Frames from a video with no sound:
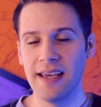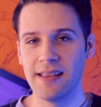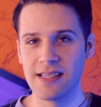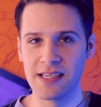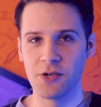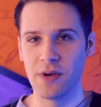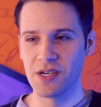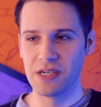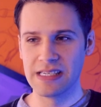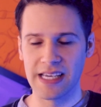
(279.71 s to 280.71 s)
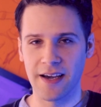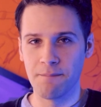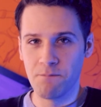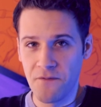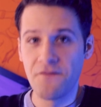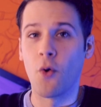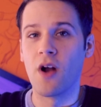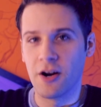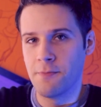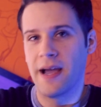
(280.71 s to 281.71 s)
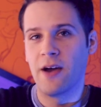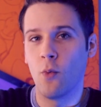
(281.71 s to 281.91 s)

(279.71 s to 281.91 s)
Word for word: this situation is like a 400-pound